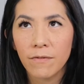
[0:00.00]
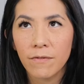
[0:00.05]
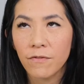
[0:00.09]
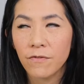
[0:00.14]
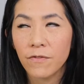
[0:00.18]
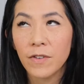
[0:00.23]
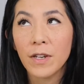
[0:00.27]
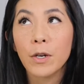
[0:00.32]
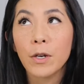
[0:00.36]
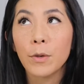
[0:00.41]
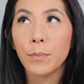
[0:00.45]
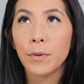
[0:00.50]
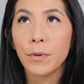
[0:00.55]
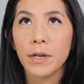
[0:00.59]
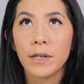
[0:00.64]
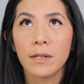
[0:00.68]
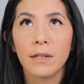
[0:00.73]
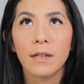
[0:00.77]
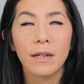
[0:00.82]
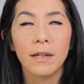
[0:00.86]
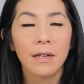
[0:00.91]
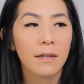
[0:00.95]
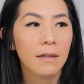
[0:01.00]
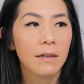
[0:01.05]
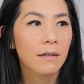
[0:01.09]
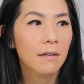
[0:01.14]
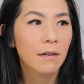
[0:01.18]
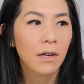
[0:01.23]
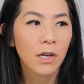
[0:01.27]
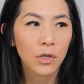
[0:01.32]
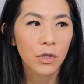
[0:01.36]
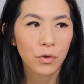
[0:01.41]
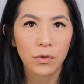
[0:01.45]
finger pricked like
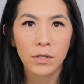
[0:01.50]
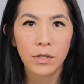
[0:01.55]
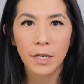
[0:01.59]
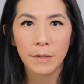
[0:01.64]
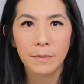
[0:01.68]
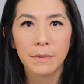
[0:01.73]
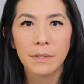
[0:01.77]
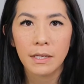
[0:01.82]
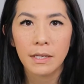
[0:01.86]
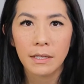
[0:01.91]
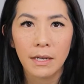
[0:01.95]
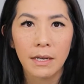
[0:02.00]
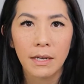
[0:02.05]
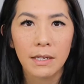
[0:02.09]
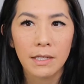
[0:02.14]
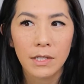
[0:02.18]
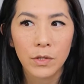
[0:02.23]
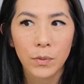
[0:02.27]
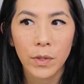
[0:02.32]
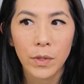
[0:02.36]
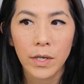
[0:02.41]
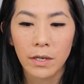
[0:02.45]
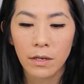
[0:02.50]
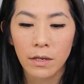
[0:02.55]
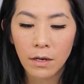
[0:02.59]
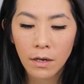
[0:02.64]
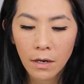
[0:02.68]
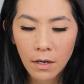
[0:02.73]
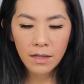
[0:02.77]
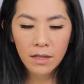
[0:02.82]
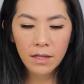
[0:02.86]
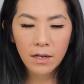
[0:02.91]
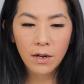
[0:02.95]
100 times that day, I swear.
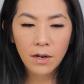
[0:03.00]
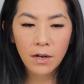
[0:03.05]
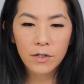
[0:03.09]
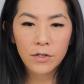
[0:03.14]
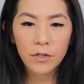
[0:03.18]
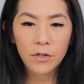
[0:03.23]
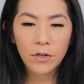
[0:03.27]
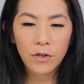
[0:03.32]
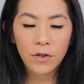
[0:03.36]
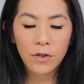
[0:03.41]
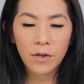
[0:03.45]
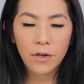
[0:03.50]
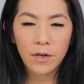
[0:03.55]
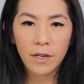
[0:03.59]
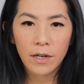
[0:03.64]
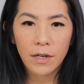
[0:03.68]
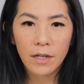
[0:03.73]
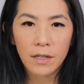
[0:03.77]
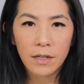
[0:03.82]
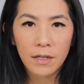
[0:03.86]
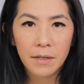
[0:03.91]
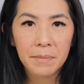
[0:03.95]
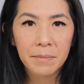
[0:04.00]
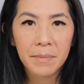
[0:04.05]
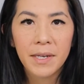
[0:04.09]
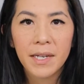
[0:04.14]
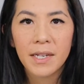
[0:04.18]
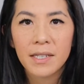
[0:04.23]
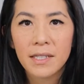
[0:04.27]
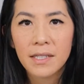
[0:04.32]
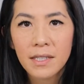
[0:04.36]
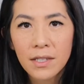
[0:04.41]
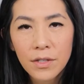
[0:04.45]
The doctor in the
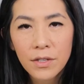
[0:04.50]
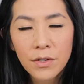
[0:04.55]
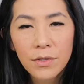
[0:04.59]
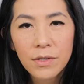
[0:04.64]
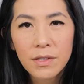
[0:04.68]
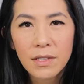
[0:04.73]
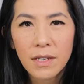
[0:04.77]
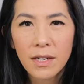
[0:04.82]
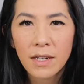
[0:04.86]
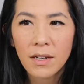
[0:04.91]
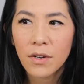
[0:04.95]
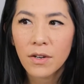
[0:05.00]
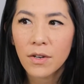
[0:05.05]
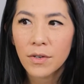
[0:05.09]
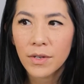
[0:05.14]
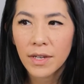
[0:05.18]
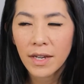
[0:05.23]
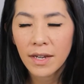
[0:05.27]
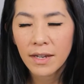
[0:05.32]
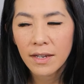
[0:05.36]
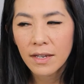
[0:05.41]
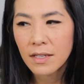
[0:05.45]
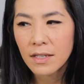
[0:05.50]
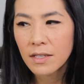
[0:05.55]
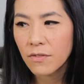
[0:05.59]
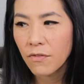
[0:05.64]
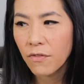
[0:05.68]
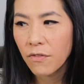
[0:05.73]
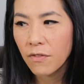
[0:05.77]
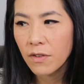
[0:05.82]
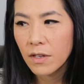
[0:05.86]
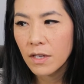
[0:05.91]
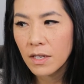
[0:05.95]
PICU said, oh yeah,
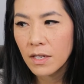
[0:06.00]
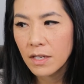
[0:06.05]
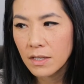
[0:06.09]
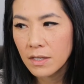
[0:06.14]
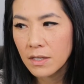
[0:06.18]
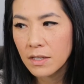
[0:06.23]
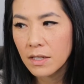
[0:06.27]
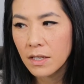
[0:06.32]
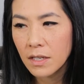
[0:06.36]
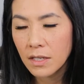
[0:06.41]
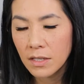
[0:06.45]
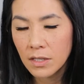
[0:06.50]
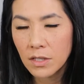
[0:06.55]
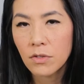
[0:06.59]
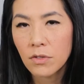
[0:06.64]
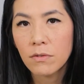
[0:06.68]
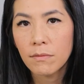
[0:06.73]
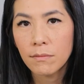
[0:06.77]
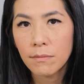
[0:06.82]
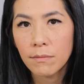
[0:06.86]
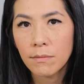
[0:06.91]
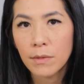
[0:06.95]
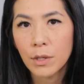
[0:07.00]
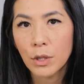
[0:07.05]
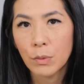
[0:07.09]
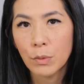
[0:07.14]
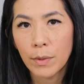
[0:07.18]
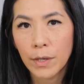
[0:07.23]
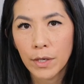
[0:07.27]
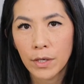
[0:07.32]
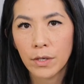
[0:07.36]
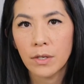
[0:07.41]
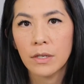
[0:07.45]
he's doing much
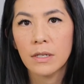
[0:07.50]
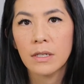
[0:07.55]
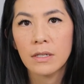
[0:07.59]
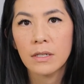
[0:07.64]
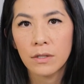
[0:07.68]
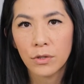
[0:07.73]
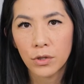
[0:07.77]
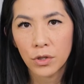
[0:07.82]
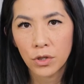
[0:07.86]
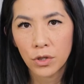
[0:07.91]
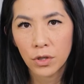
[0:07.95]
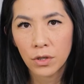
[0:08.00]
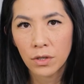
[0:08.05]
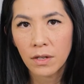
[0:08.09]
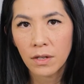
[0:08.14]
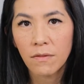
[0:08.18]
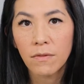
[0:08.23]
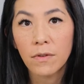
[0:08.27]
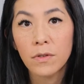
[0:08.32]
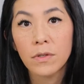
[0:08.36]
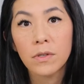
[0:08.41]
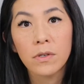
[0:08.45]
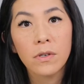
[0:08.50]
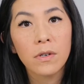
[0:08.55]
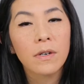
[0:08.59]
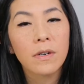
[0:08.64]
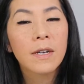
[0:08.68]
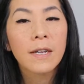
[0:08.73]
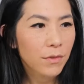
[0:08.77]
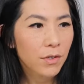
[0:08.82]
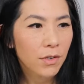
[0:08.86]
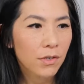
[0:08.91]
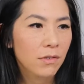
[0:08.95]
better. His sugar levels
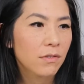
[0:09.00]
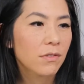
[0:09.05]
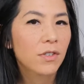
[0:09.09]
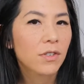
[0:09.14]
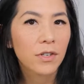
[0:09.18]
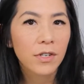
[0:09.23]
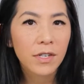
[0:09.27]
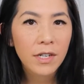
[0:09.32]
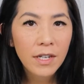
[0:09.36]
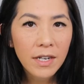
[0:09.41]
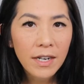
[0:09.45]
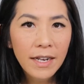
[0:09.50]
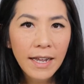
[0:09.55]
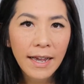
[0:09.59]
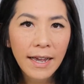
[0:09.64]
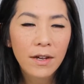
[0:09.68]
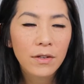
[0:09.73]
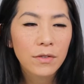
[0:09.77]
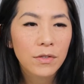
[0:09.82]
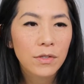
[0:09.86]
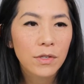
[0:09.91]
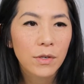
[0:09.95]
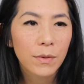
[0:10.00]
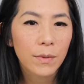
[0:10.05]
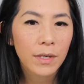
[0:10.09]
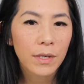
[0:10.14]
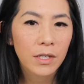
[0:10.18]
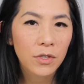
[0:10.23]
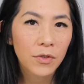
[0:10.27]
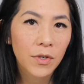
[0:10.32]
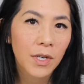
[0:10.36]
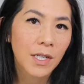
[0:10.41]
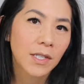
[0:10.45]
they're good now, so we're
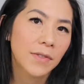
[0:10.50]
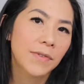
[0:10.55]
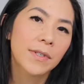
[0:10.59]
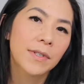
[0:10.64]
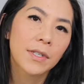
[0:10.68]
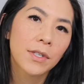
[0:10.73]
gonna transfer him